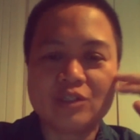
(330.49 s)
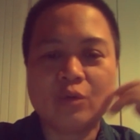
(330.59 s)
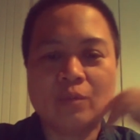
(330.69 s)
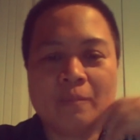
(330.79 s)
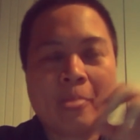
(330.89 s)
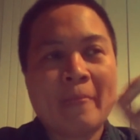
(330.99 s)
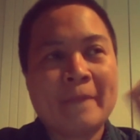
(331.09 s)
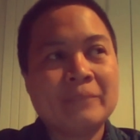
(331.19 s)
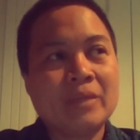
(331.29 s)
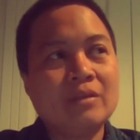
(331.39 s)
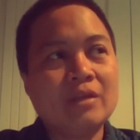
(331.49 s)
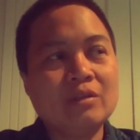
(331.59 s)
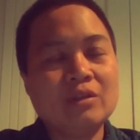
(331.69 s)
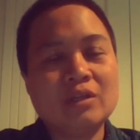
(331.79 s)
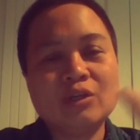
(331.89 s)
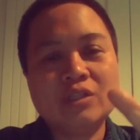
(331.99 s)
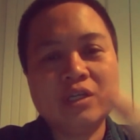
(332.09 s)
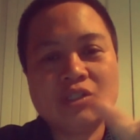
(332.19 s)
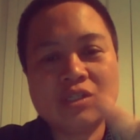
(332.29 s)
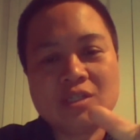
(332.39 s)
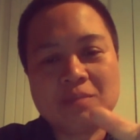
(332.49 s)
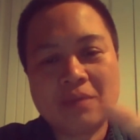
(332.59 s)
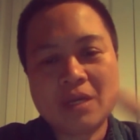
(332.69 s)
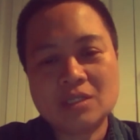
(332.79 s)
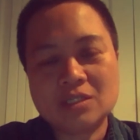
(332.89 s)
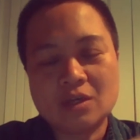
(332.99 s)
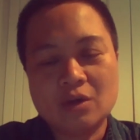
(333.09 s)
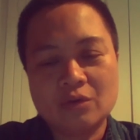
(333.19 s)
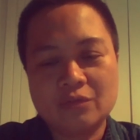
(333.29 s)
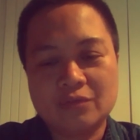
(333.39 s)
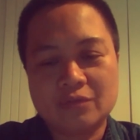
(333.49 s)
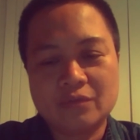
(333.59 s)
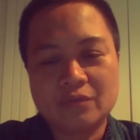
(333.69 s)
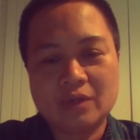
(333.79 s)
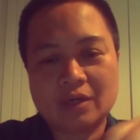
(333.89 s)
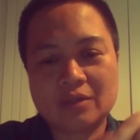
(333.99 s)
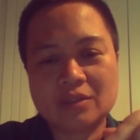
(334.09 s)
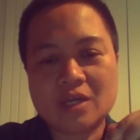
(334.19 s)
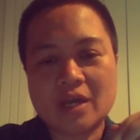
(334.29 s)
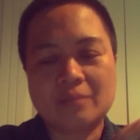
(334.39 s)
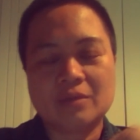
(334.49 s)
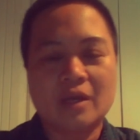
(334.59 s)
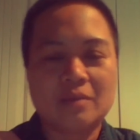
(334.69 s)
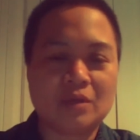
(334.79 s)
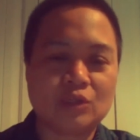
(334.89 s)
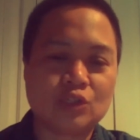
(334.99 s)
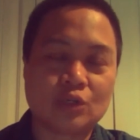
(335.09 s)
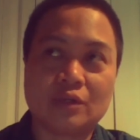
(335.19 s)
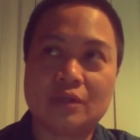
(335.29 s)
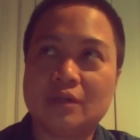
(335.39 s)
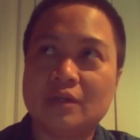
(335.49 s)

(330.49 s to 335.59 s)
So and then the contingency piece of the time that I mentioned.